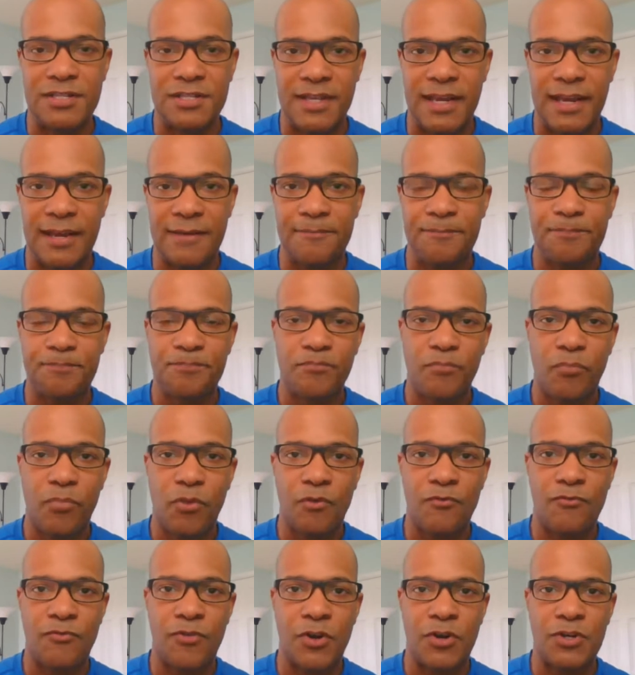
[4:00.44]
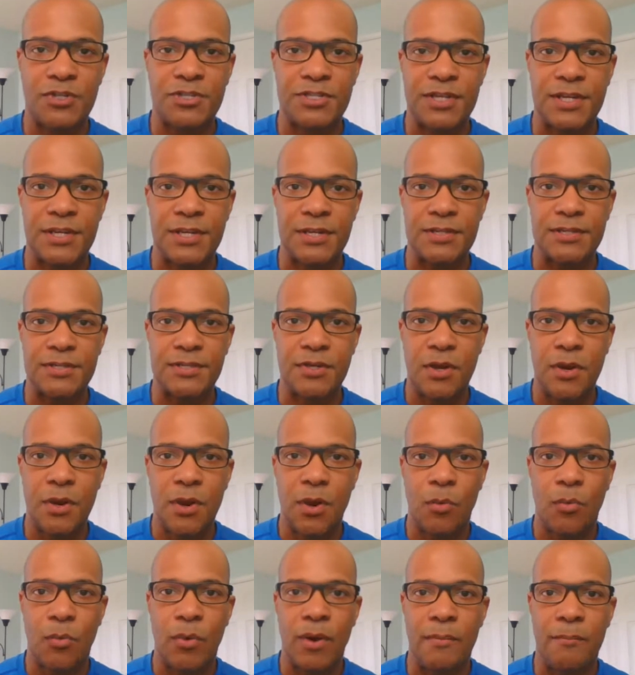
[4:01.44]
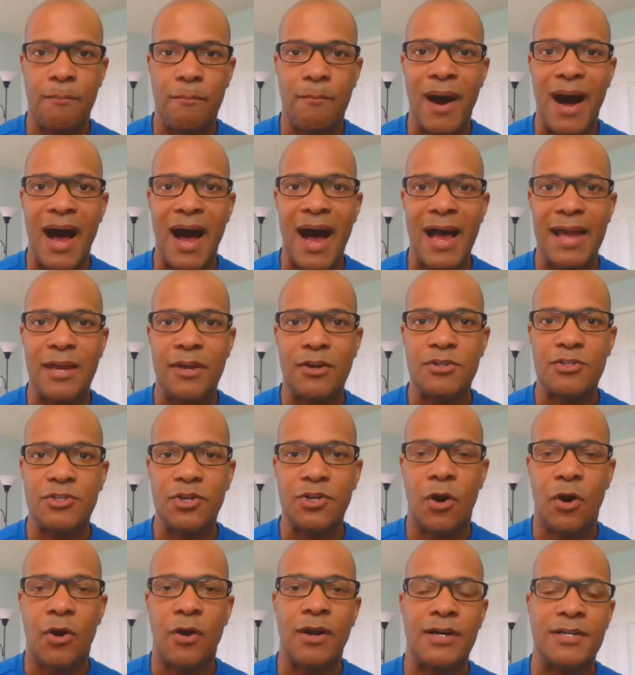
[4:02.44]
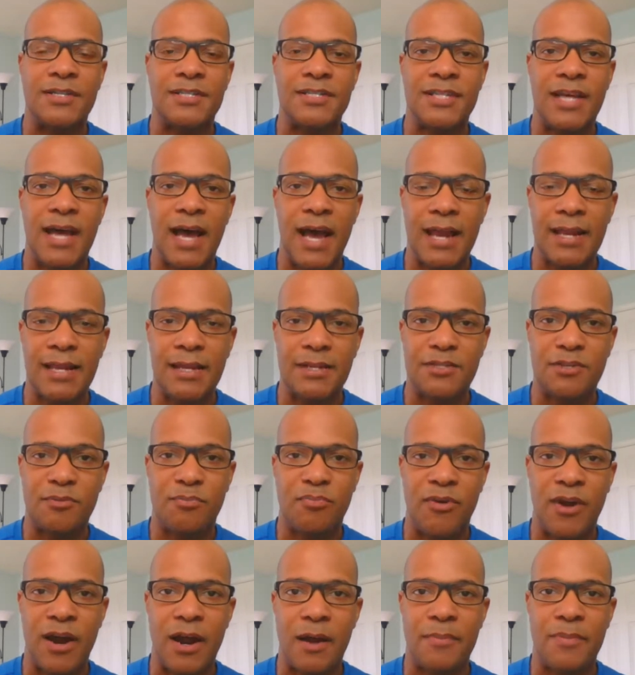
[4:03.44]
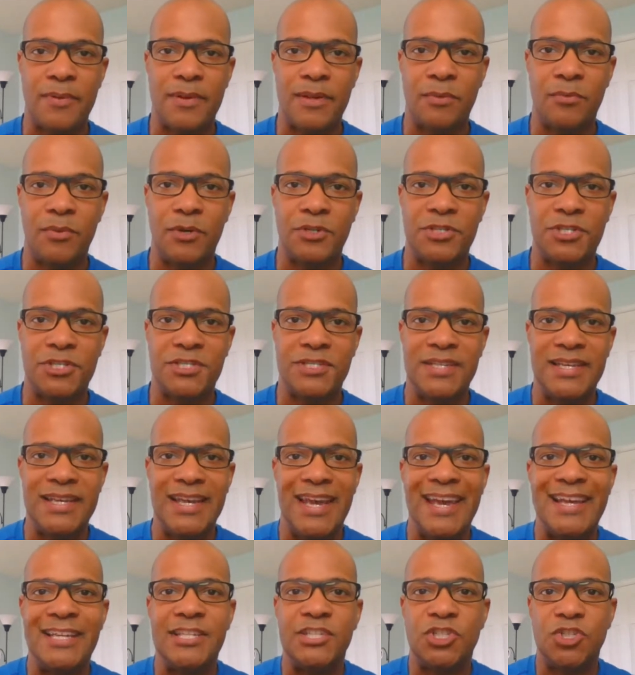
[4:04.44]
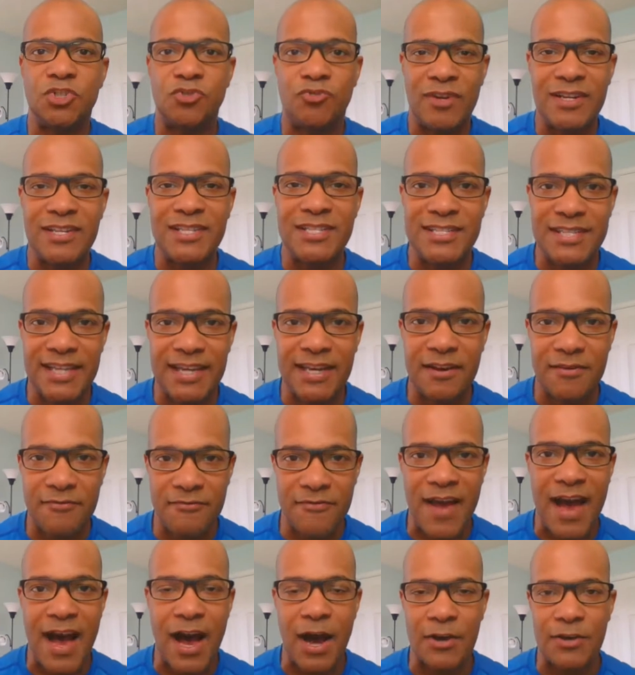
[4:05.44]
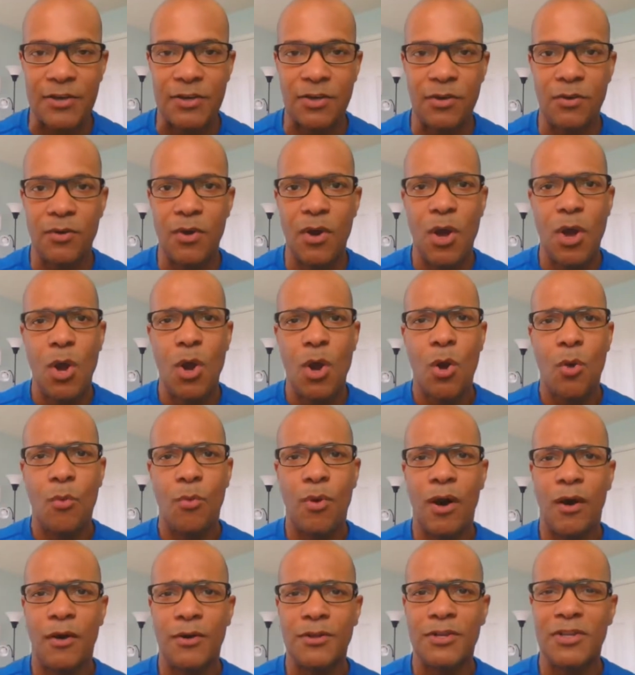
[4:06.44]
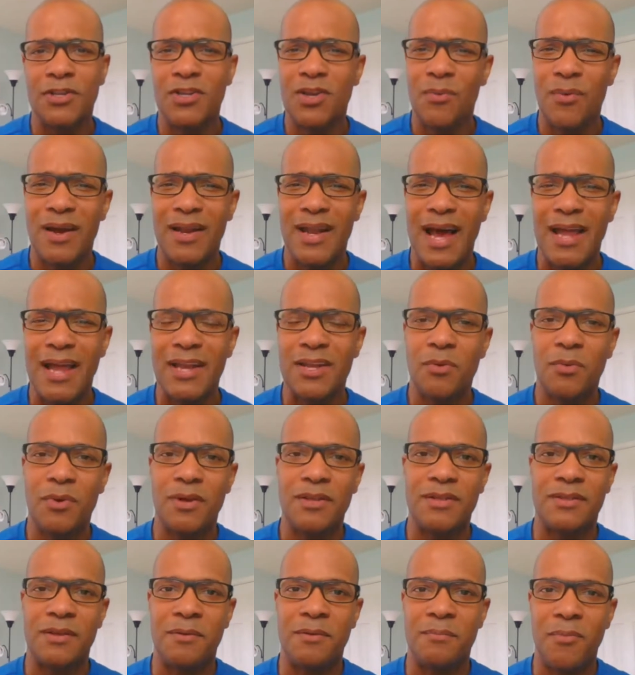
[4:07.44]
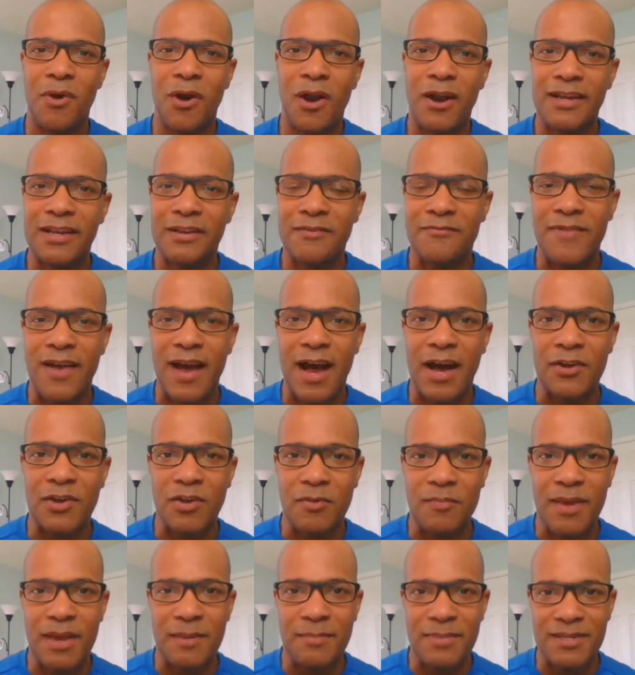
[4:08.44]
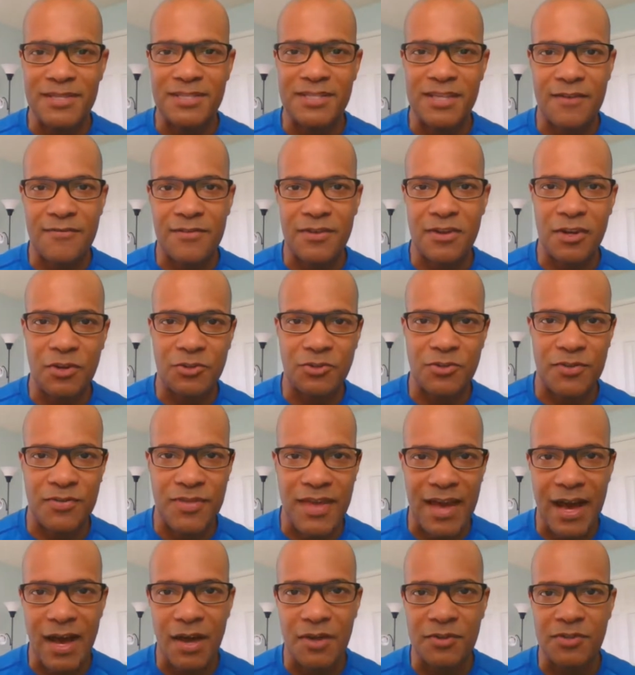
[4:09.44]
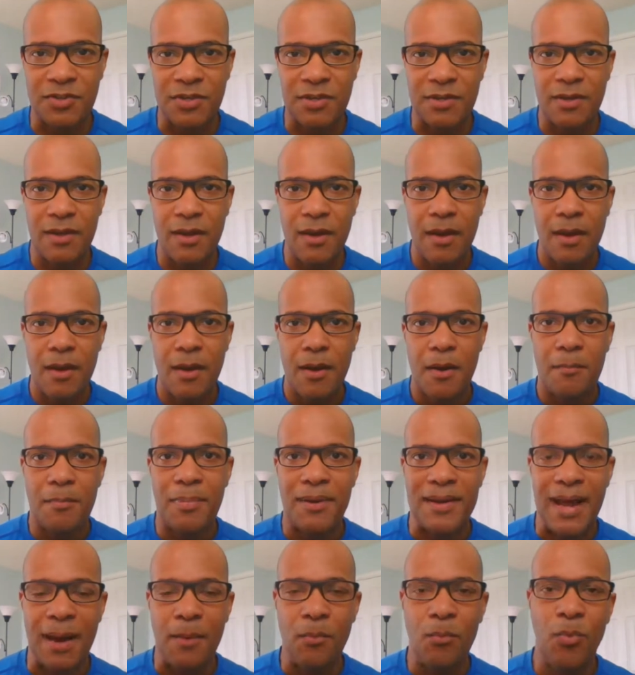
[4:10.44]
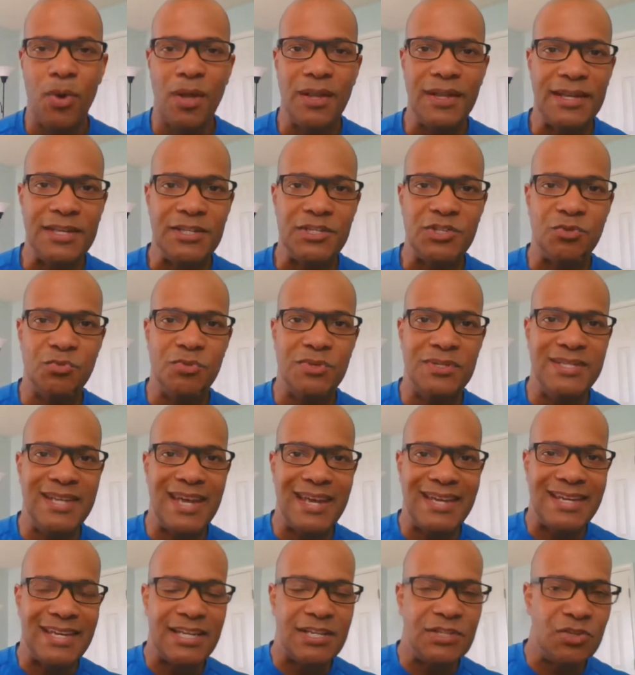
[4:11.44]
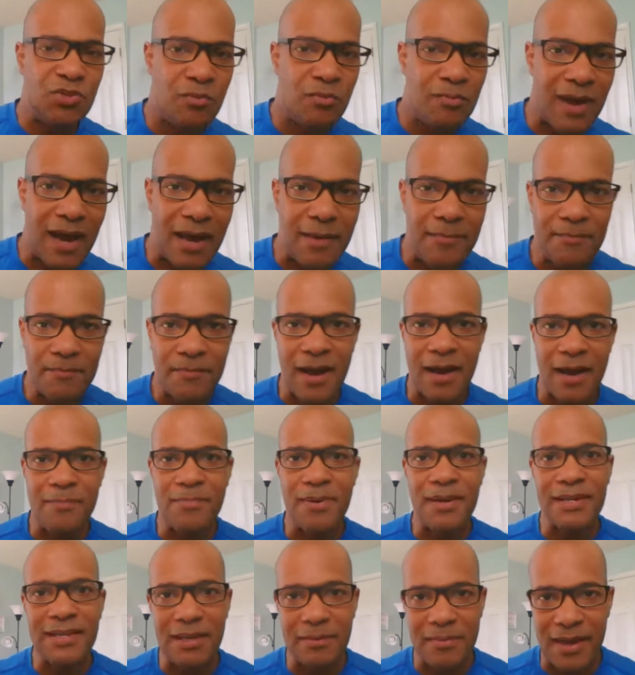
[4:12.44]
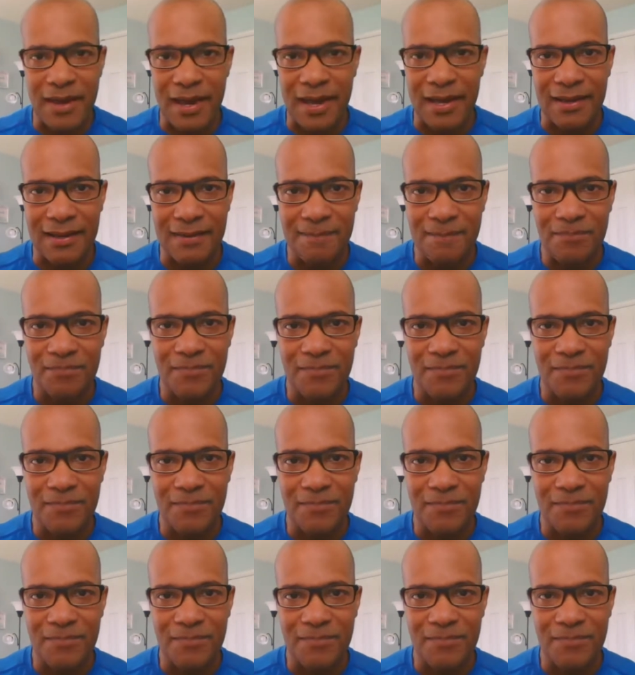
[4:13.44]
estate, versus what buyers are assigning to property, which is the intrinsic value. Well, you know what? I know what the market value may be, 700,000, but I'm willing to dig into my piggy bank,